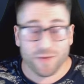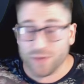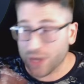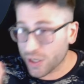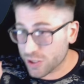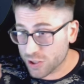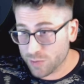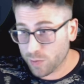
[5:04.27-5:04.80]
If you
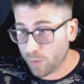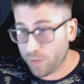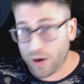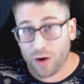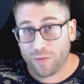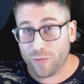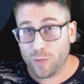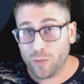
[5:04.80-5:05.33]
got a super
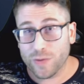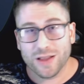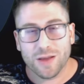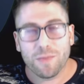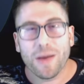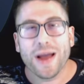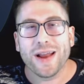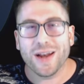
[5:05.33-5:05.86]
powerful wheel, it
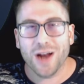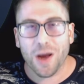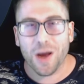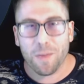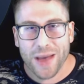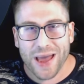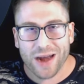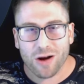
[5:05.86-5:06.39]
might not
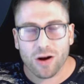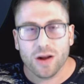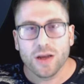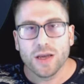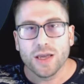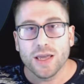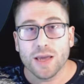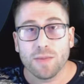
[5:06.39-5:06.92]
matter.
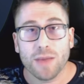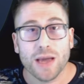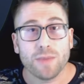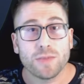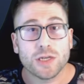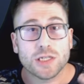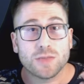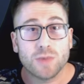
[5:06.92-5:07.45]
It
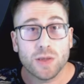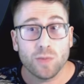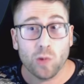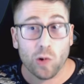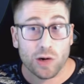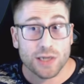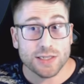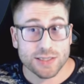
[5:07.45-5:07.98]
might just be
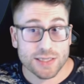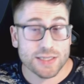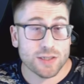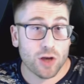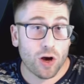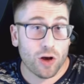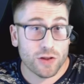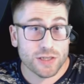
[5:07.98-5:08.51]
more,
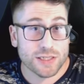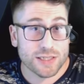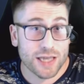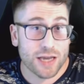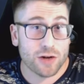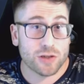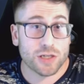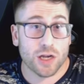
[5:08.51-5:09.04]
because all these
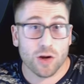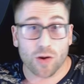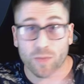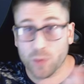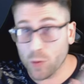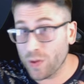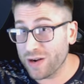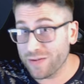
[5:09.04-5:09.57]
sliders can go
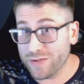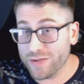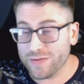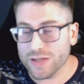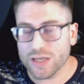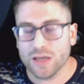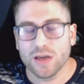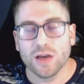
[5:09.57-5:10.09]
up to
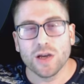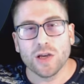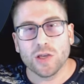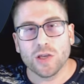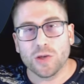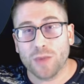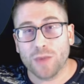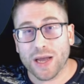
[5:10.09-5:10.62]
150.
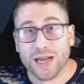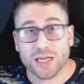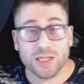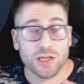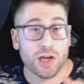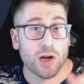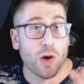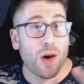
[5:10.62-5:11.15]
You might
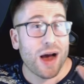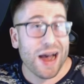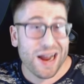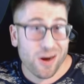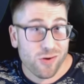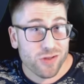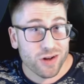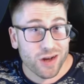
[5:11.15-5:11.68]
actually could go
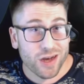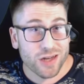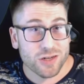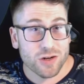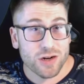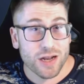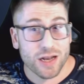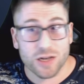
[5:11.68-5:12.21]
higher than
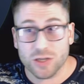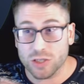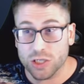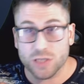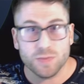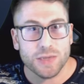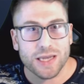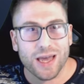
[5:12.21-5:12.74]
100, and it'll
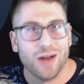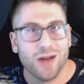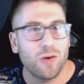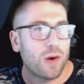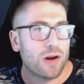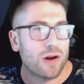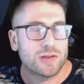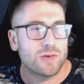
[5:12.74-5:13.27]
just be kind of
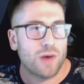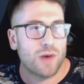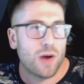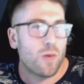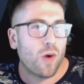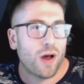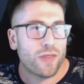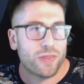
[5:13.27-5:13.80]
where do I
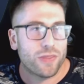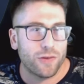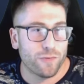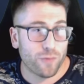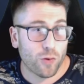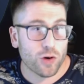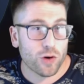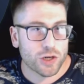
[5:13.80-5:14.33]
want the
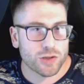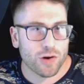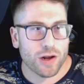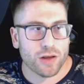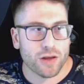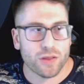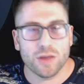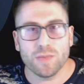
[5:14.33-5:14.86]
force
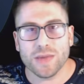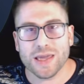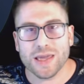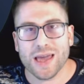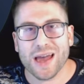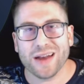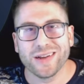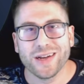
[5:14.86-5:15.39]
strength to be
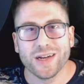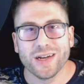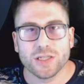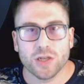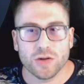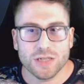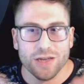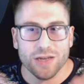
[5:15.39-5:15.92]
at.
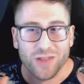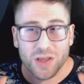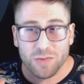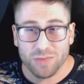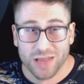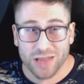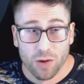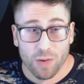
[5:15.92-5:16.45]
So definitely
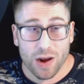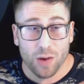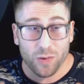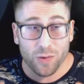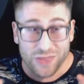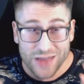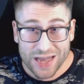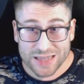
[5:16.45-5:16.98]
play around
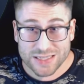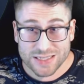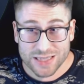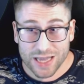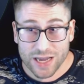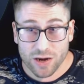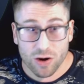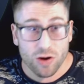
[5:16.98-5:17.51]
with that
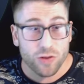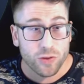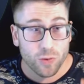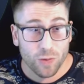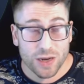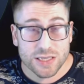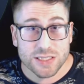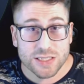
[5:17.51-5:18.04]
slider.
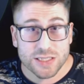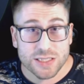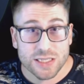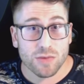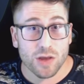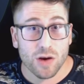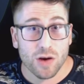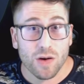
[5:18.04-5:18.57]
The rest of them,
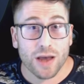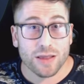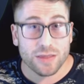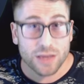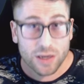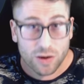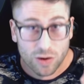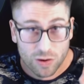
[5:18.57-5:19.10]
though, I
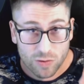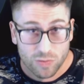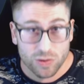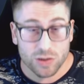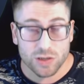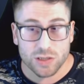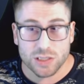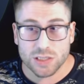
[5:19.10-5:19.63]
think are in a real
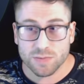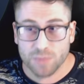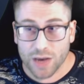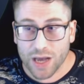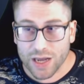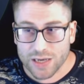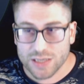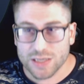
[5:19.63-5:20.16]
good
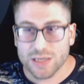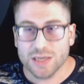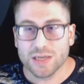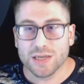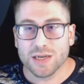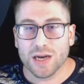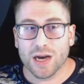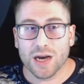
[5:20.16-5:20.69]
spot.
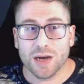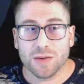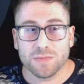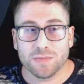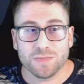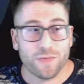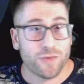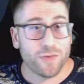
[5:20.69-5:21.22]

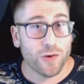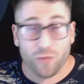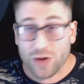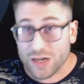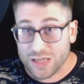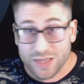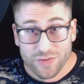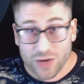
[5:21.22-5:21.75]
Feel free
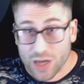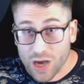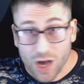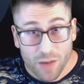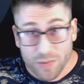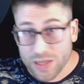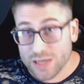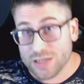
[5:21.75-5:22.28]
to leave a
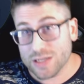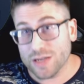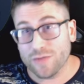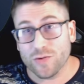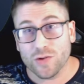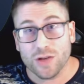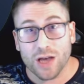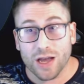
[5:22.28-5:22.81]
comment
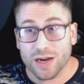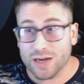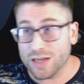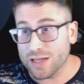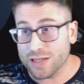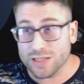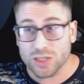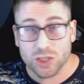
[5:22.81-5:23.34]
if you got
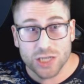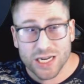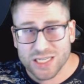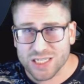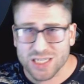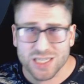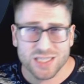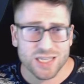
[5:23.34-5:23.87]
any
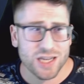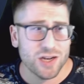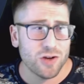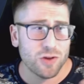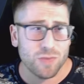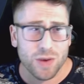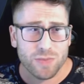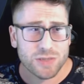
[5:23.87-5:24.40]
suggestions. I
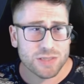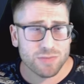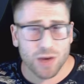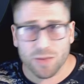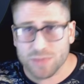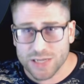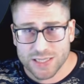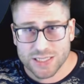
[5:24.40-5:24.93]
know there might be some
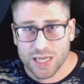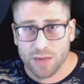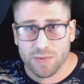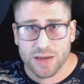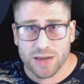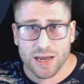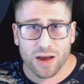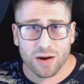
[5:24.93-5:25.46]
updates
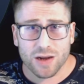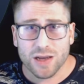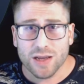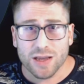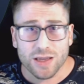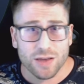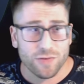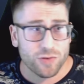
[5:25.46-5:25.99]
coming out.
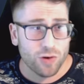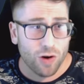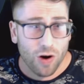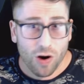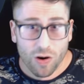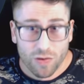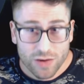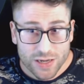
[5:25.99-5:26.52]
If there
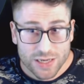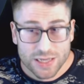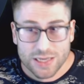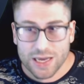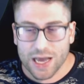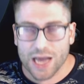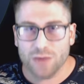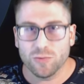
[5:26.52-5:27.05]
are
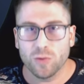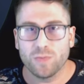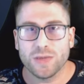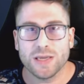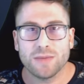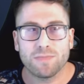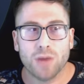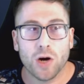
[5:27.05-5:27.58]
any, I will
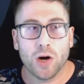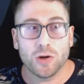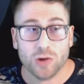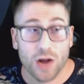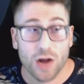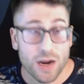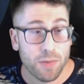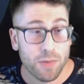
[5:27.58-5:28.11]
be
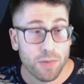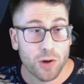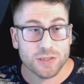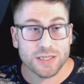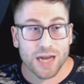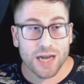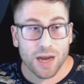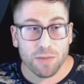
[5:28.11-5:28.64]
try to
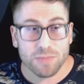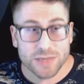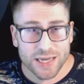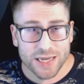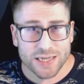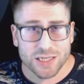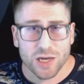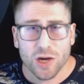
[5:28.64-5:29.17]
post an
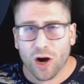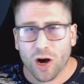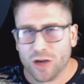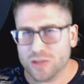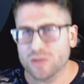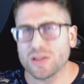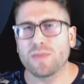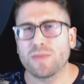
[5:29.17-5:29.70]
update.
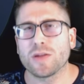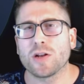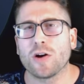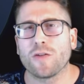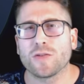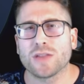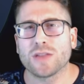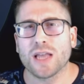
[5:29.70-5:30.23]
Also, let me know
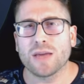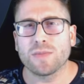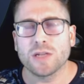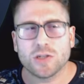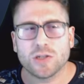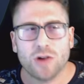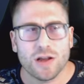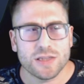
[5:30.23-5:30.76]
if you'd like me
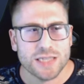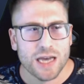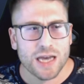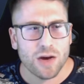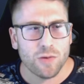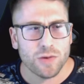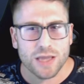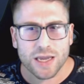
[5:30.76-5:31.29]
to try this
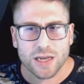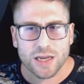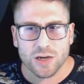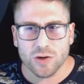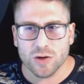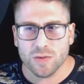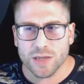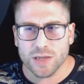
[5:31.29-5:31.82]
out with the 8
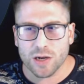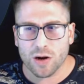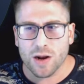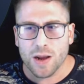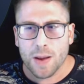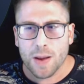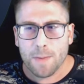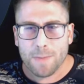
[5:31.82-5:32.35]
Nm
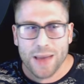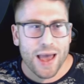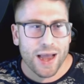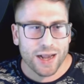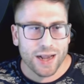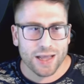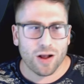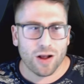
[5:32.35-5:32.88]

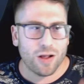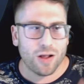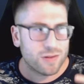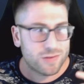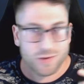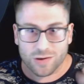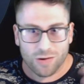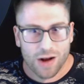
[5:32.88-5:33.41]
pack, and I'll
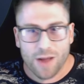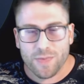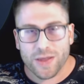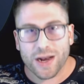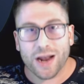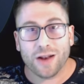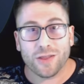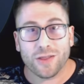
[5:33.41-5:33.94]
grab
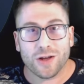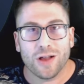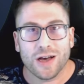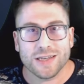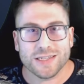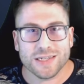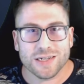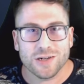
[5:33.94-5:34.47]
that out of the
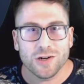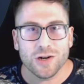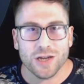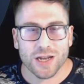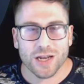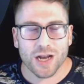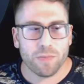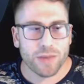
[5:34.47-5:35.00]
closet and hook
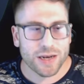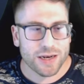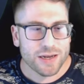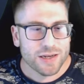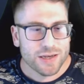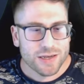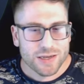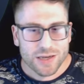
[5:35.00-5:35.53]
it up, and
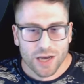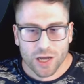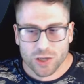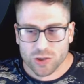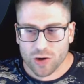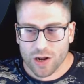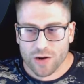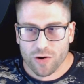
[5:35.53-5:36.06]
I'll
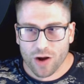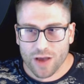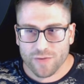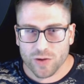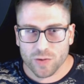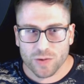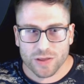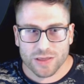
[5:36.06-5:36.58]
try
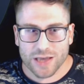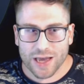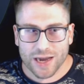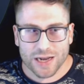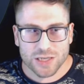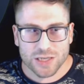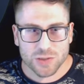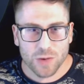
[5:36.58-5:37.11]
driving with
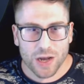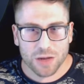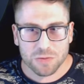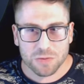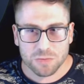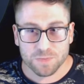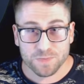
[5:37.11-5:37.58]
that as well.